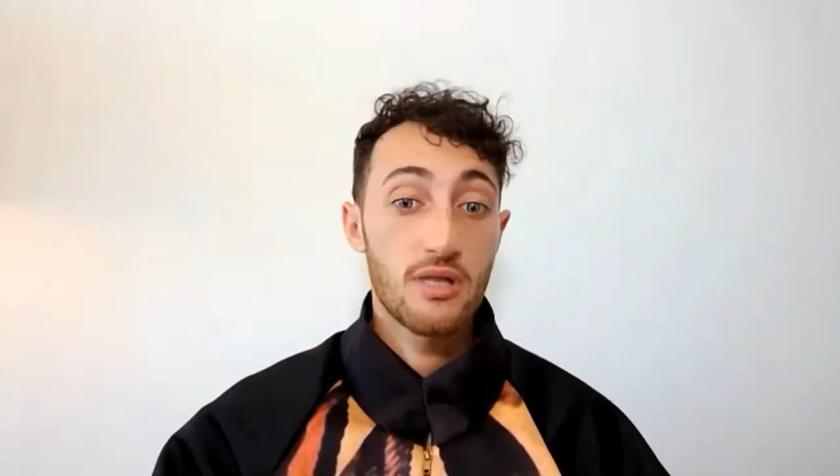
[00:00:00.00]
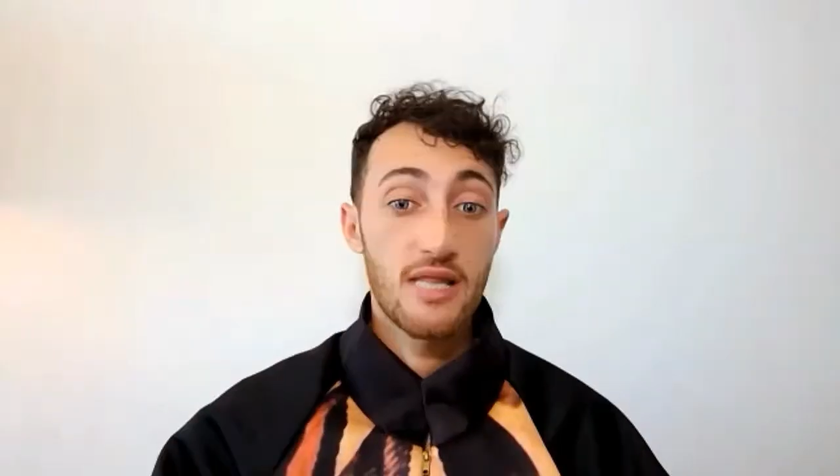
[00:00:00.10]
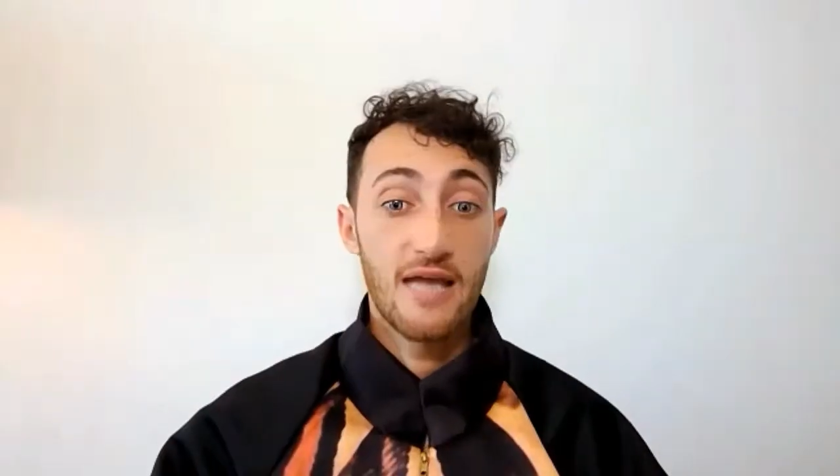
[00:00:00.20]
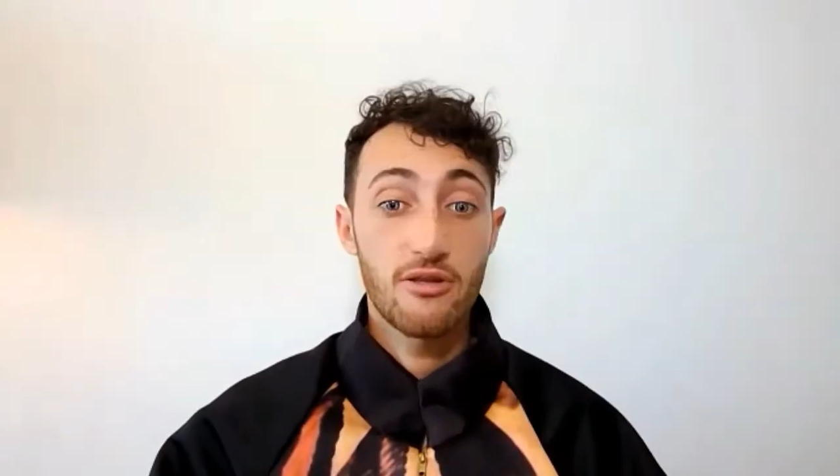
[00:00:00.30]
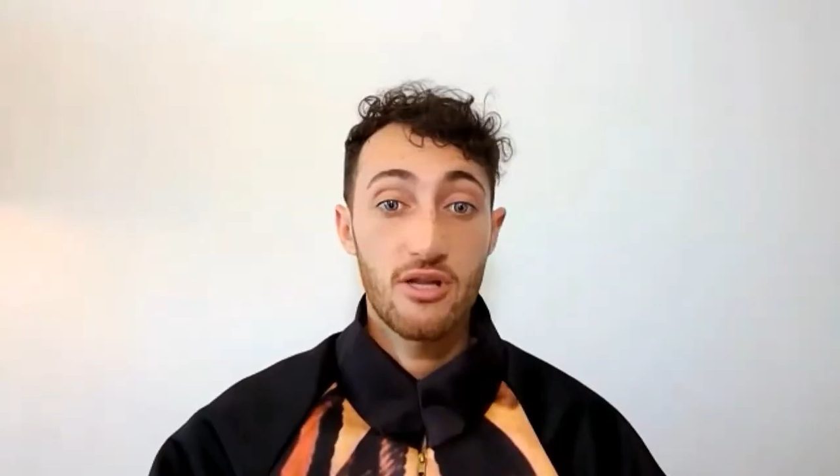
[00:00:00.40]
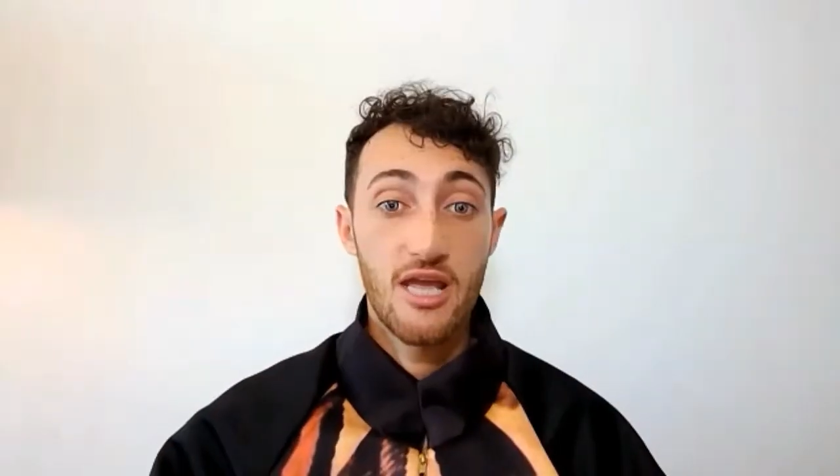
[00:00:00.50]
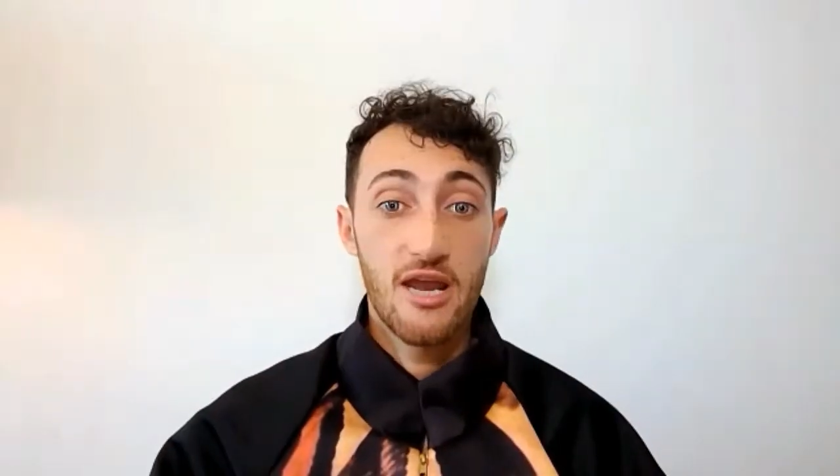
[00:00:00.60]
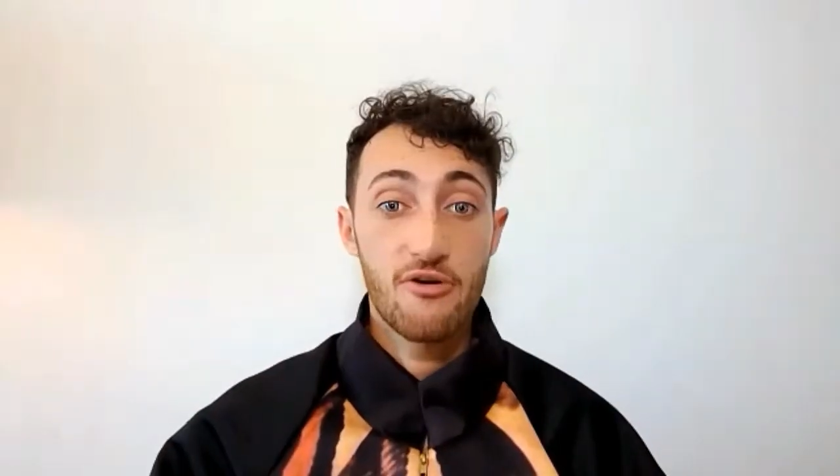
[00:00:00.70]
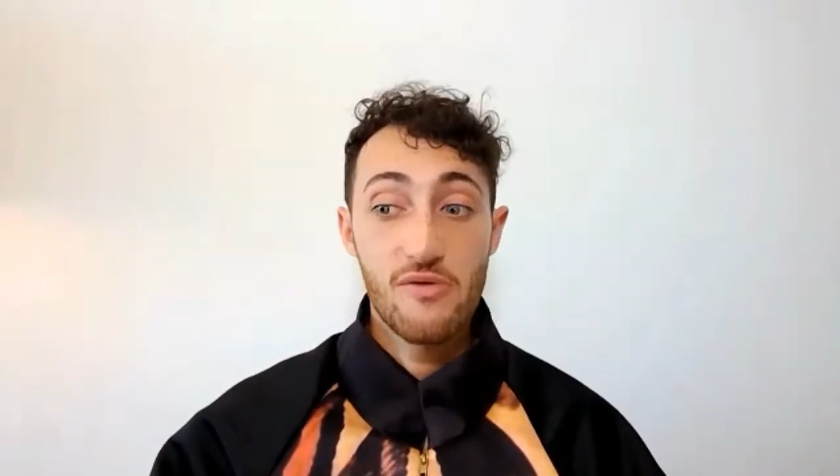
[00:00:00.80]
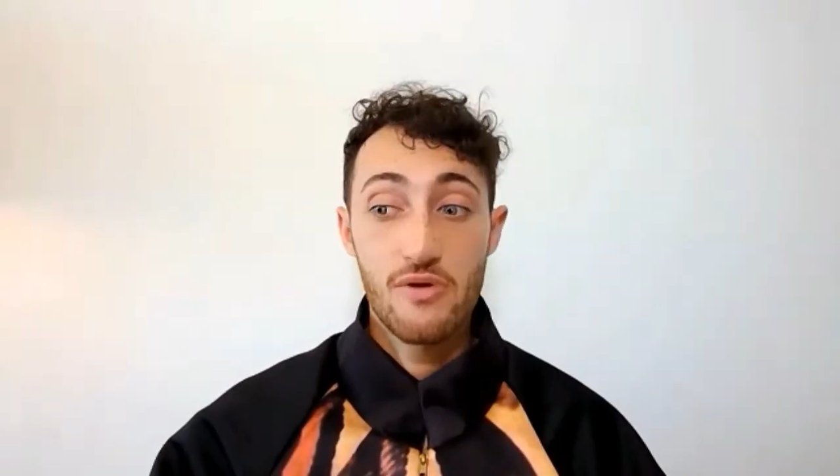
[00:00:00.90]
I totally agree
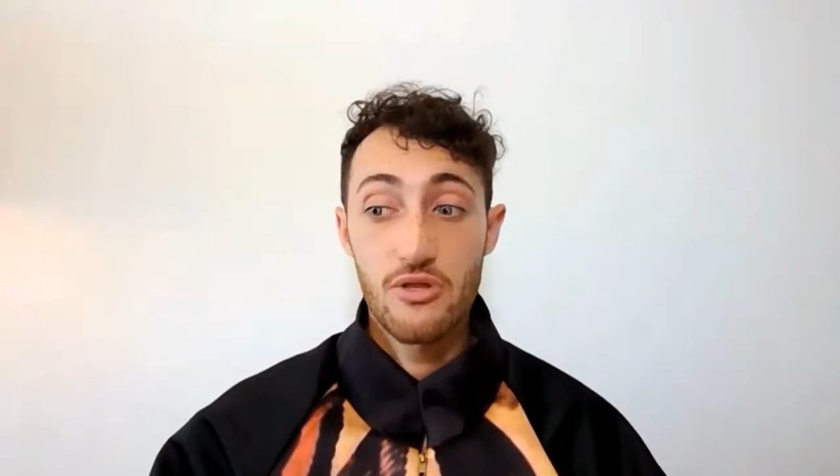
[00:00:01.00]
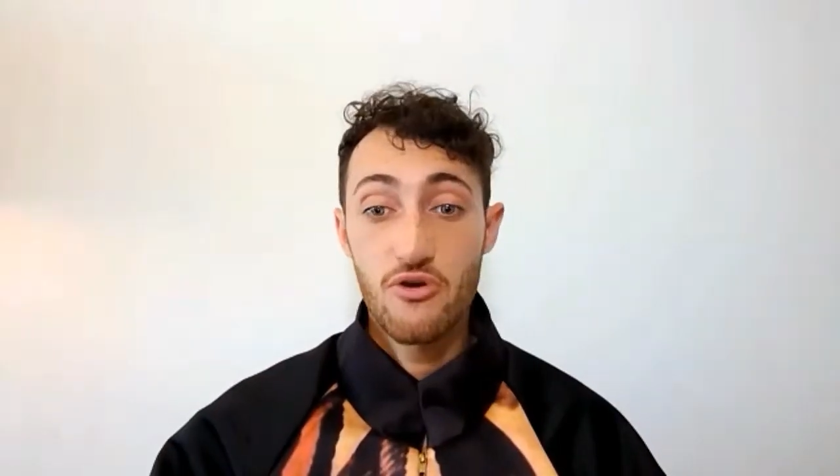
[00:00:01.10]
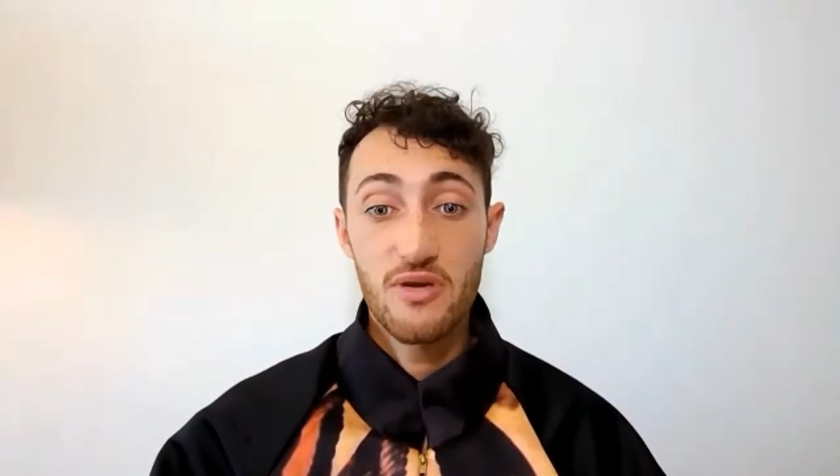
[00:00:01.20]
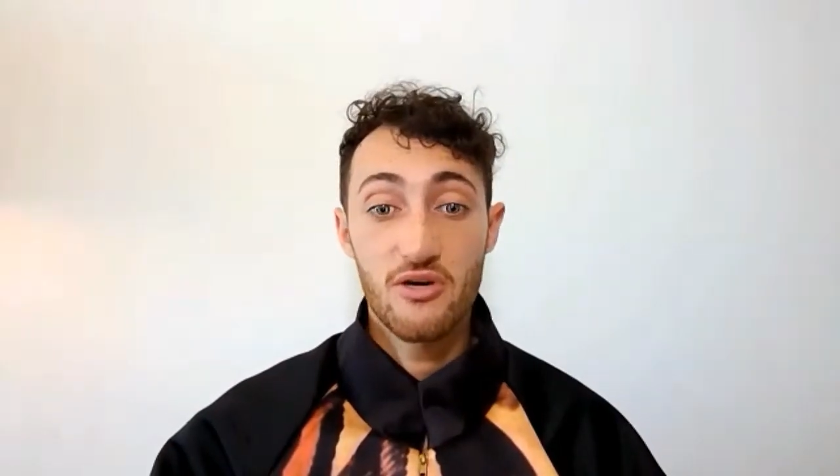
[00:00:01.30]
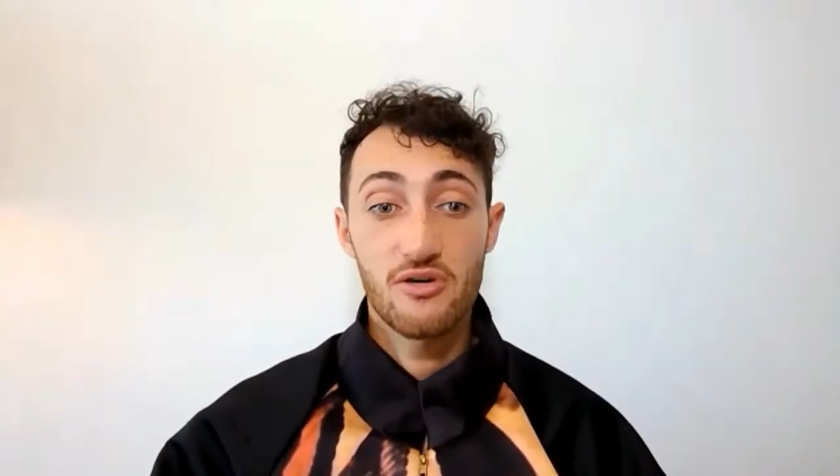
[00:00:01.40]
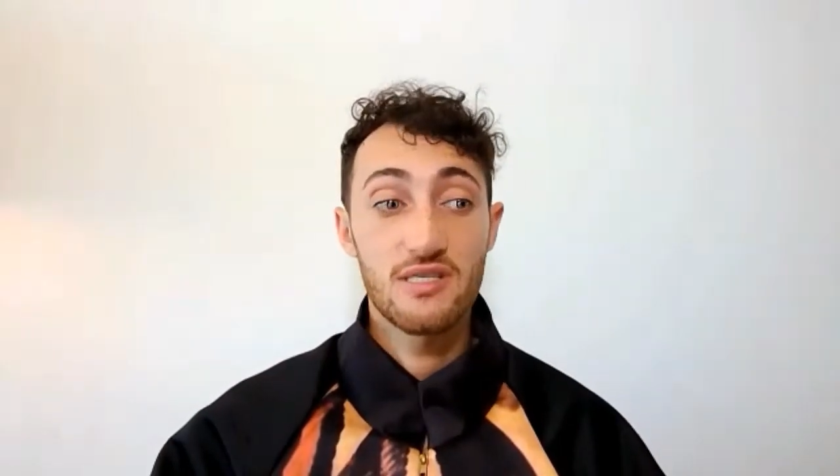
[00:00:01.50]
with you, because